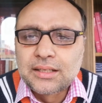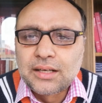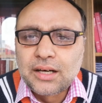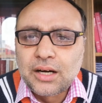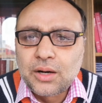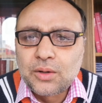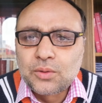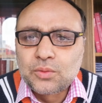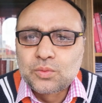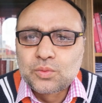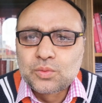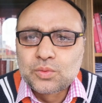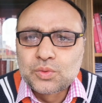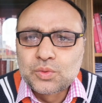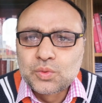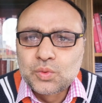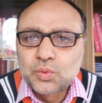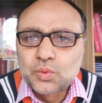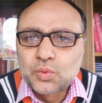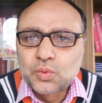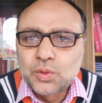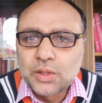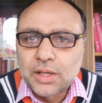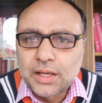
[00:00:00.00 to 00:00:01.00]
how
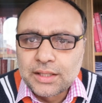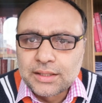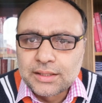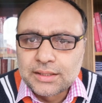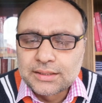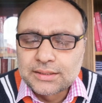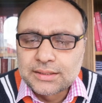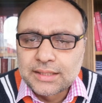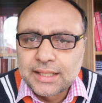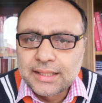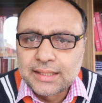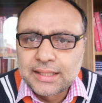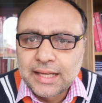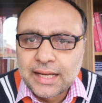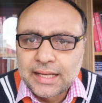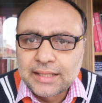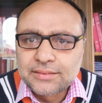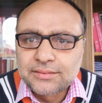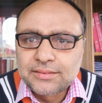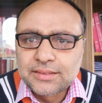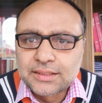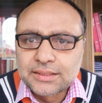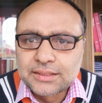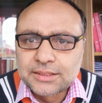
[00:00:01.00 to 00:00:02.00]
you understand
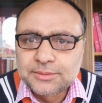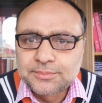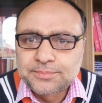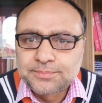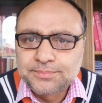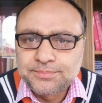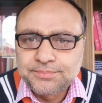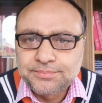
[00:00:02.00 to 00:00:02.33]
language